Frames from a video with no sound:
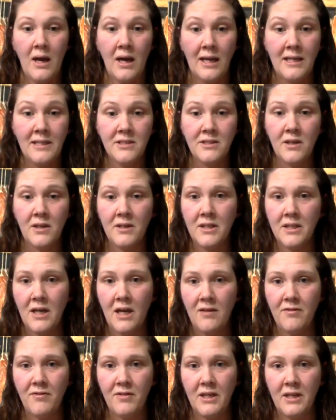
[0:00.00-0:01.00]
I started
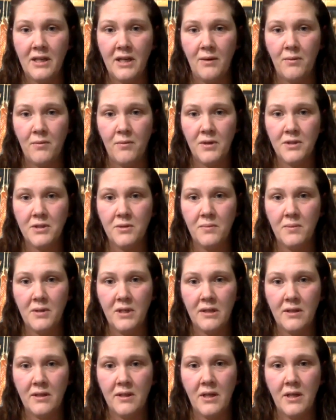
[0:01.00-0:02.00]
off and I worked
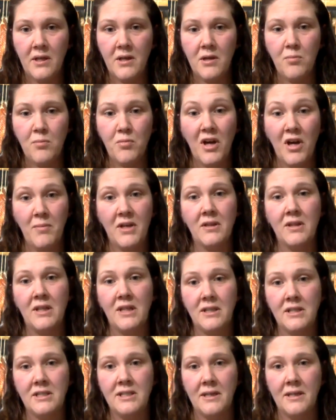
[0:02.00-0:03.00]
with primarily
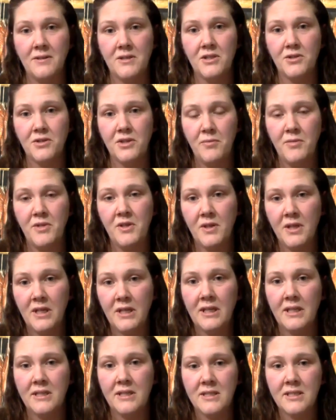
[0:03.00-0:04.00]
the downstream Yunuk
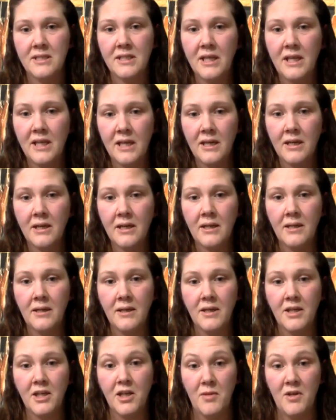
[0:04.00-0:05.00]
and Stikine
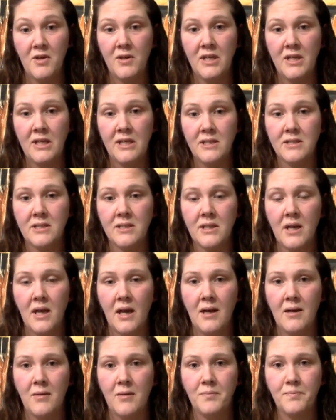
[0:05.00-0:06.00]
communities,
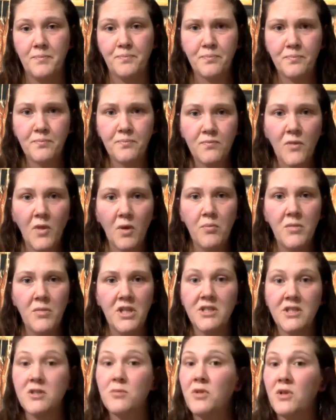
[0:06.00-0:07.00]

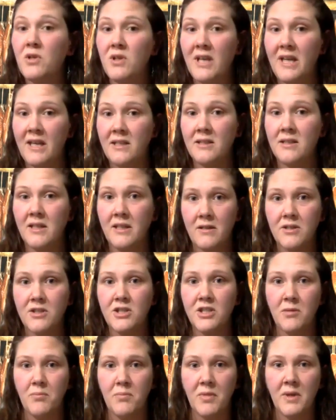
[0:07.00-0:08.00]
municipal and
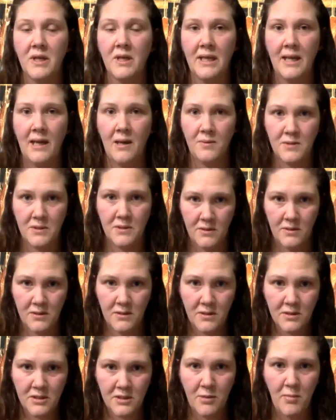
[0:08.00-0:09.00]
leadership
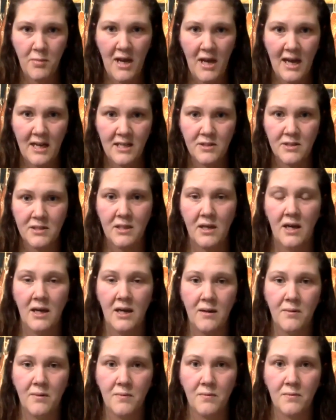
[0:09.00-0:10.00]
councils to pass
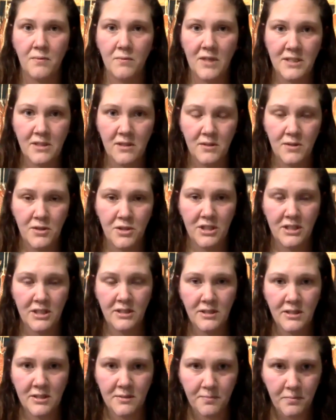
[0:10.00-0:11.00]

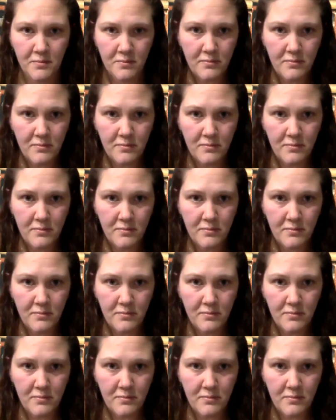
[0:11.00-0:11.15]
resolutions.